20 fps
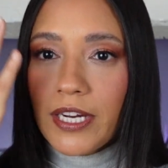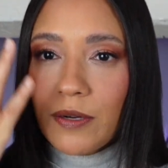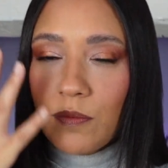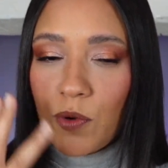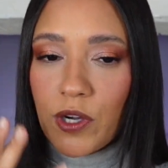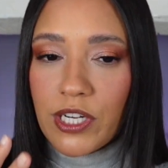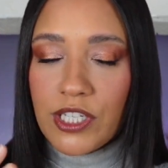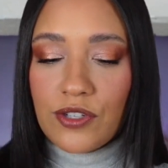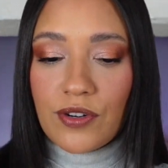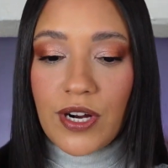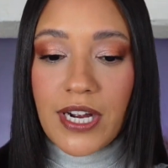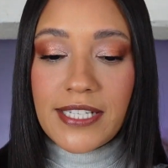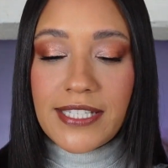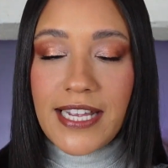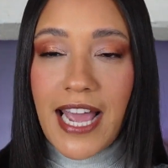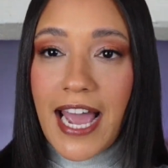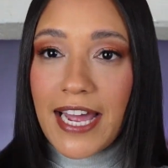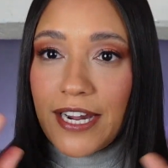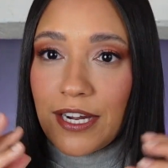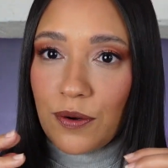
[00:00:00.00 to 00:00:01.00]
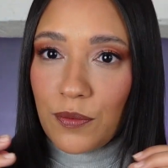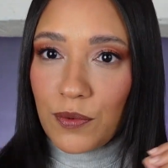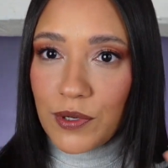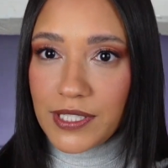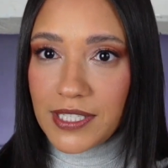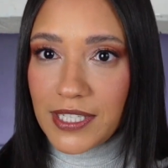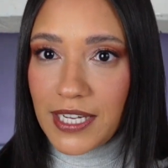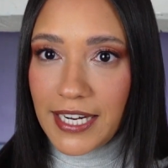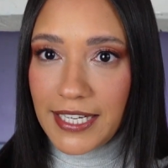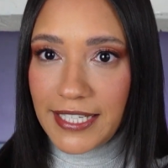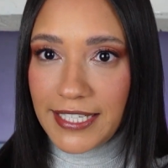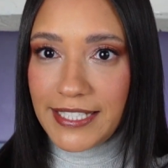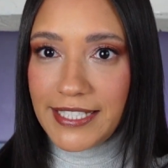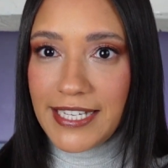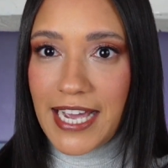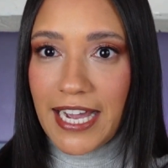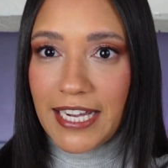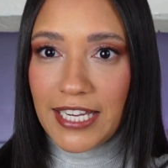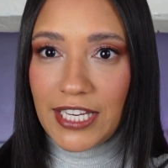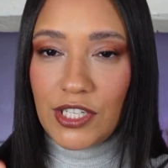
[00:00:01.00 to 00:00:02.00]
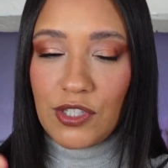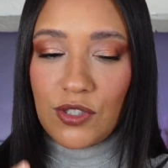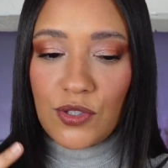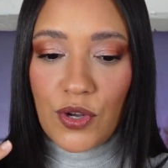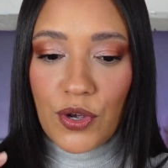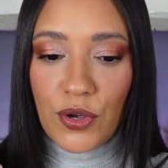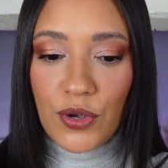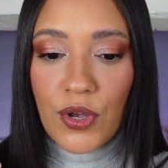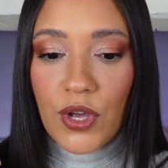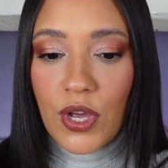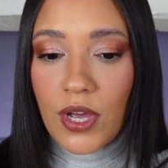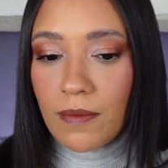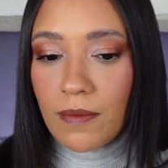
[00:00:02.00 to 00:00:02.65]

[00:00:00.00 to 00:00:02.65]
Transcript: It moisturized and it was slightly tacky, so